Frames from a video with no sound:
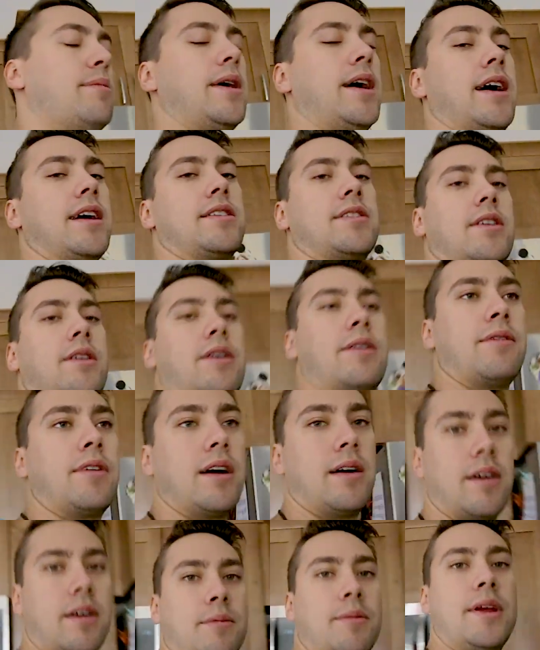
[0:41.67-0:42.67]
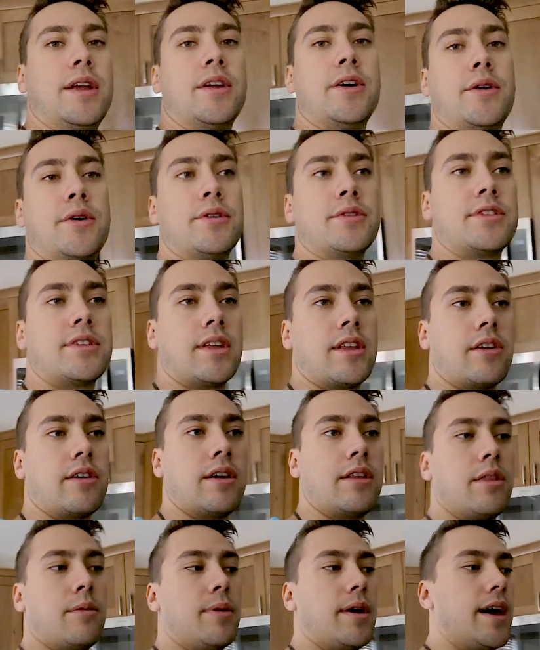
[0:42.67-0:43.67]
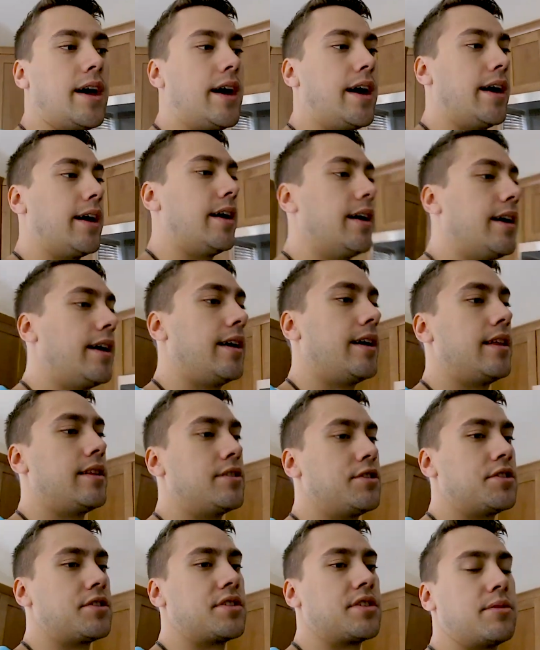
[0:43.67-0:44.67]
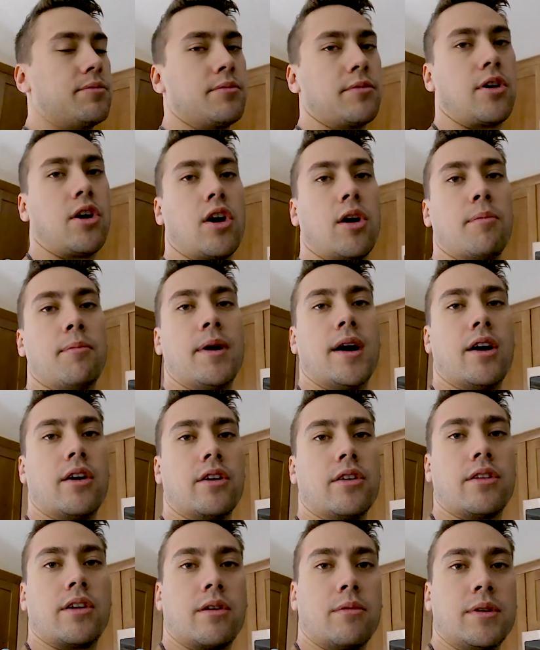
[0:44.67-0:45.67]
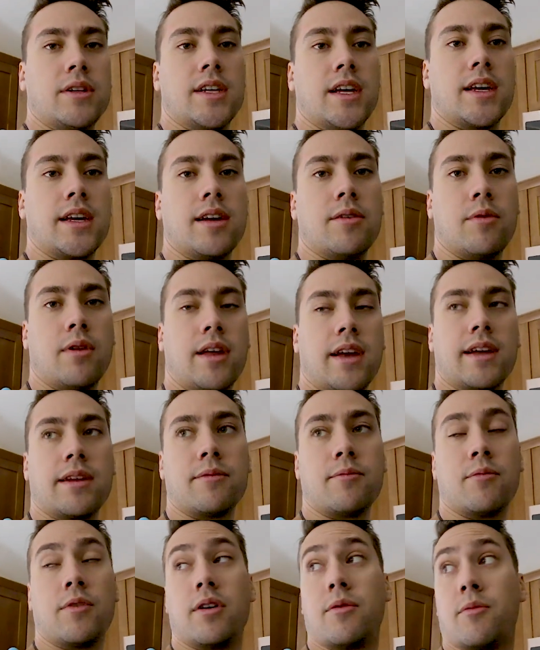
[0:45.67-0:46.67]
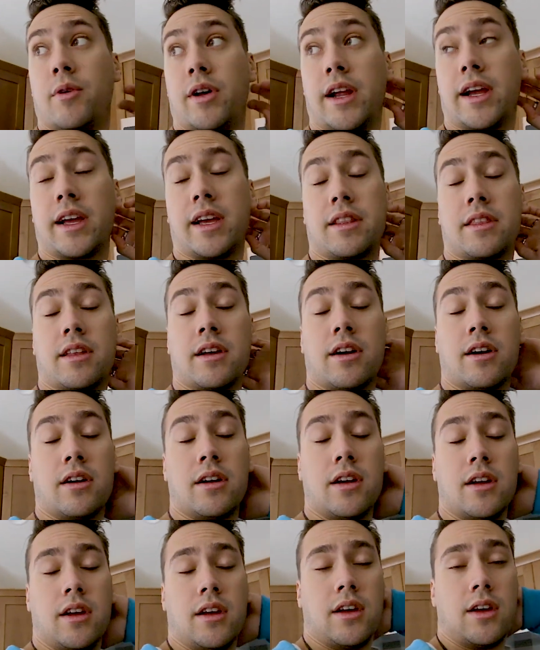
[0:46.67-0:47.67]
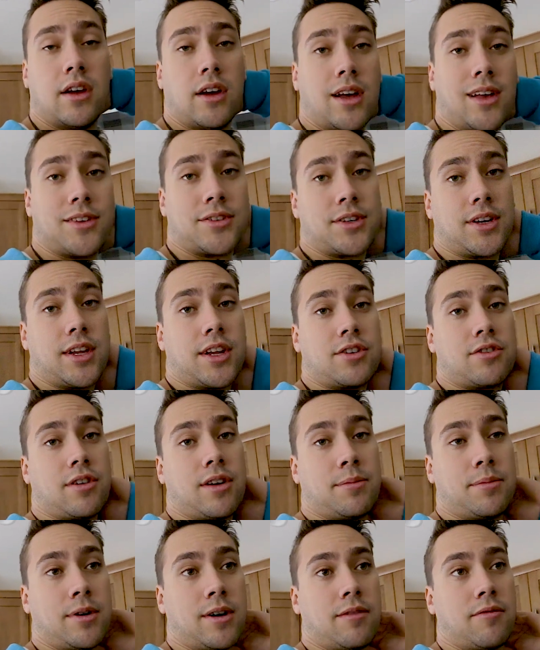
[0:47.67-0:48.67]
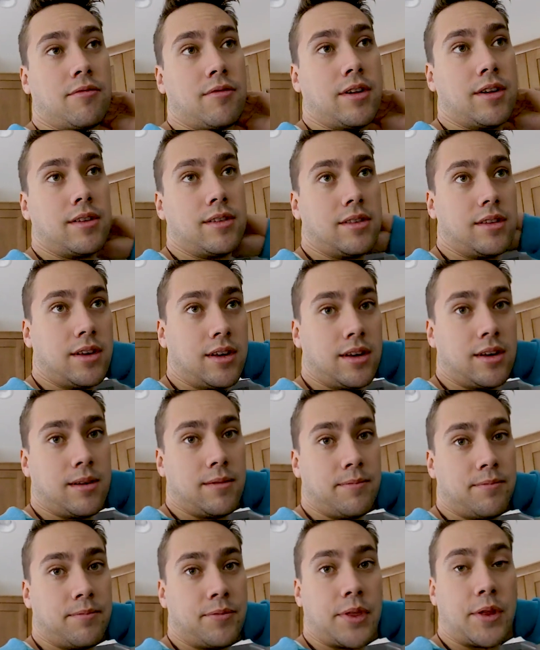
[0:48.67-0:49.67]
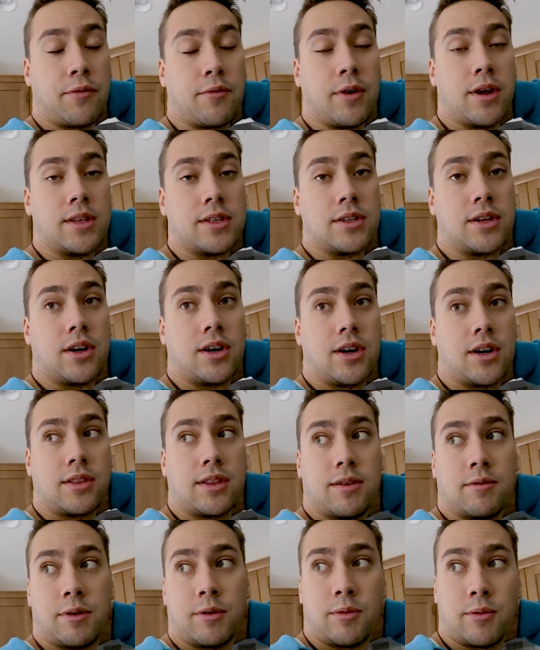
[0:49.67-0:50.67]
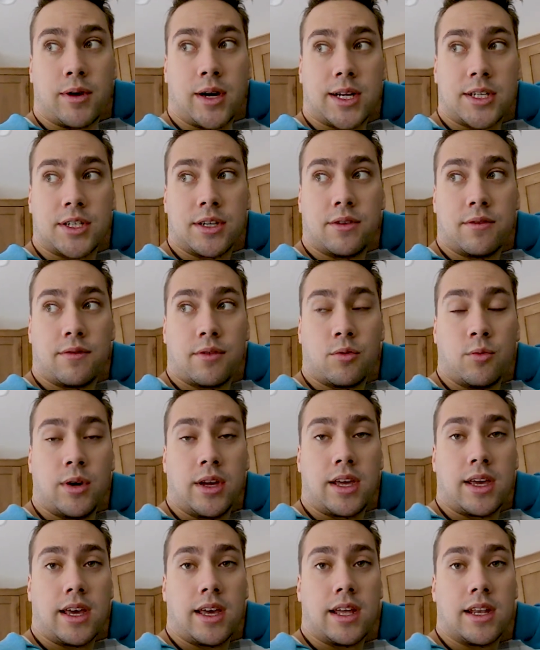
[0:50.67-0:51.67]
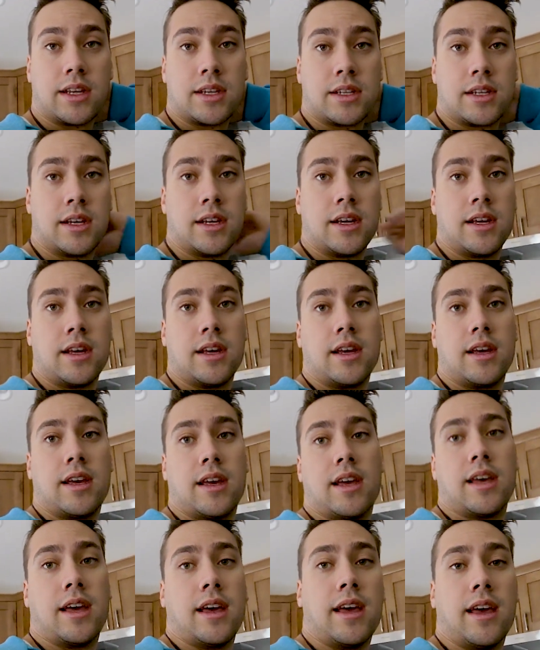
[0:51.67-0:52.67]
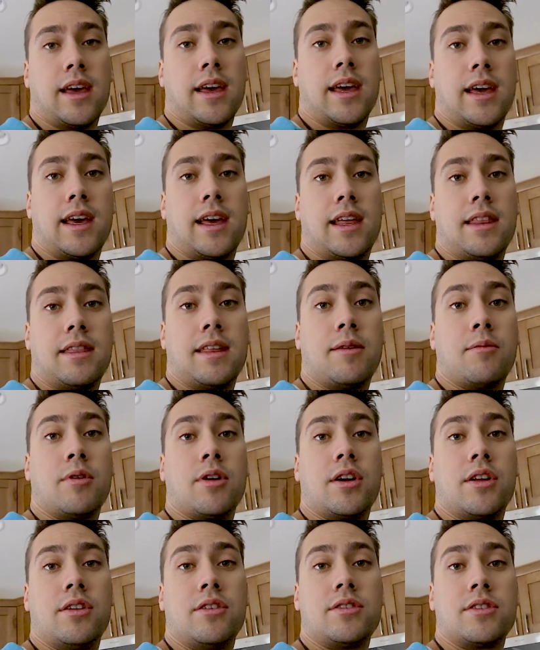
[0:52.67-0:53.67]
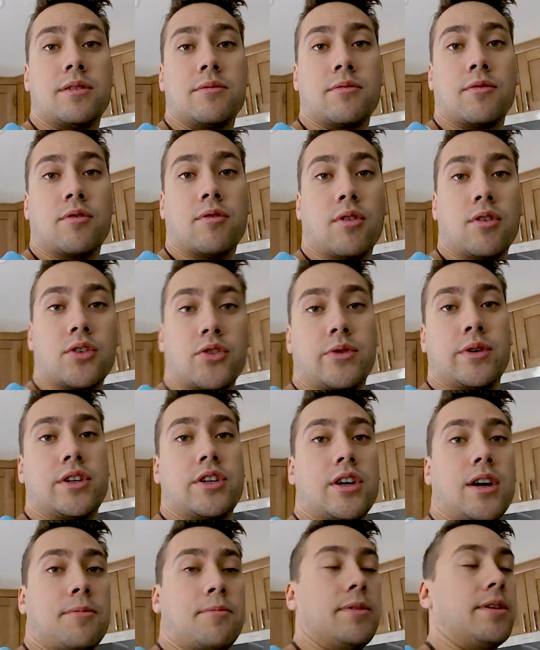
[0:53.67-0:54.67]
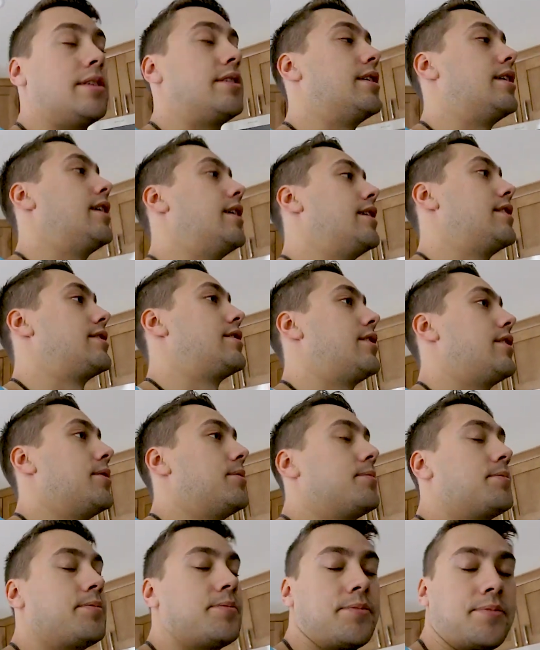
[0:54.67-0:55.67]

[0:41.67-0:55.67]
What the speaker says: bag, so I've got aminos that are in the bag and just some carb powder that I'll be taking like when I get there. Also got to drop off the friend's dog that we were watching over the weekend, and then we're going to do some grocery shopping today, so